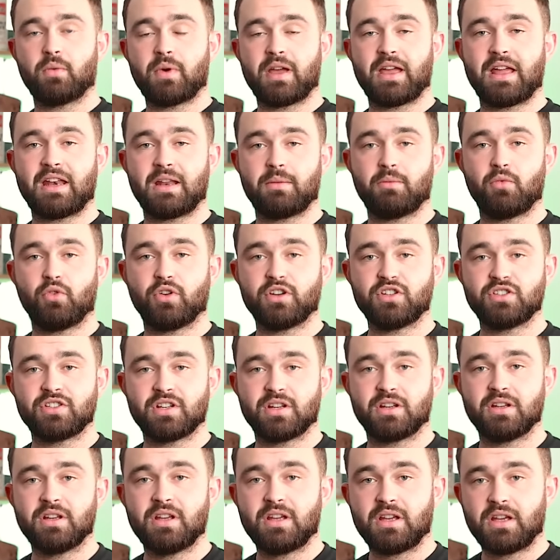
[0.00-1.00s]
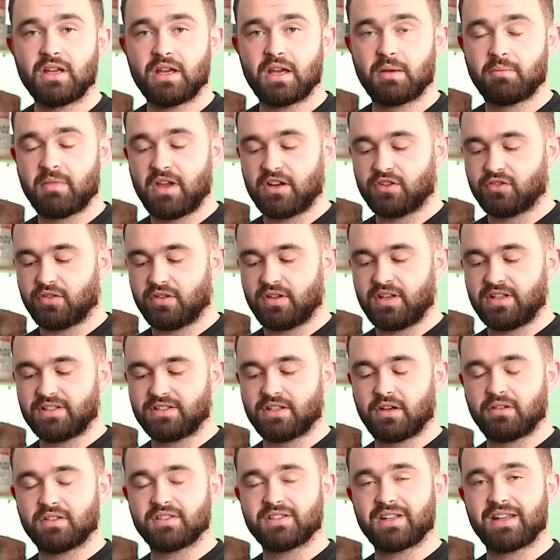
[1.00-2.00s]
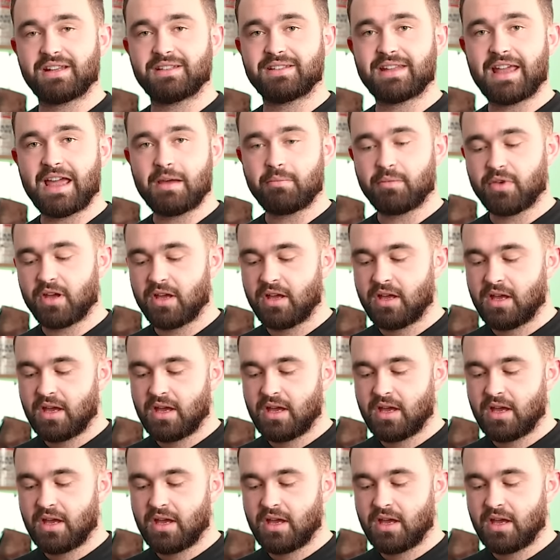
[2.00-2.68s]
away any moisture and make sure that these don't stay damp.